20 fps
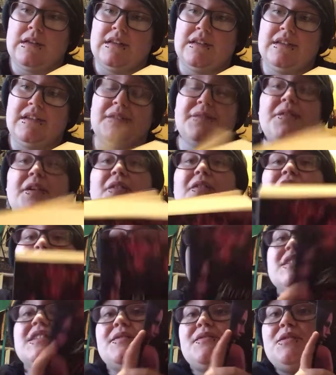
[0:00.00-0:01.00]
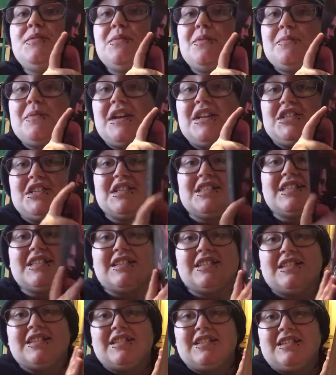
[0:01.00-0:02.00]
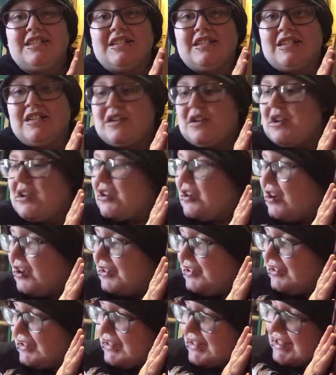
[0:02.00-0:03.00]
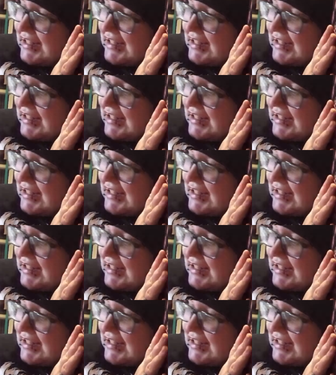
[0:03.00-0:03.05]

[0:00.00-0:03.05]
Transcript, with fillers: is 571 pages. Kind of looks the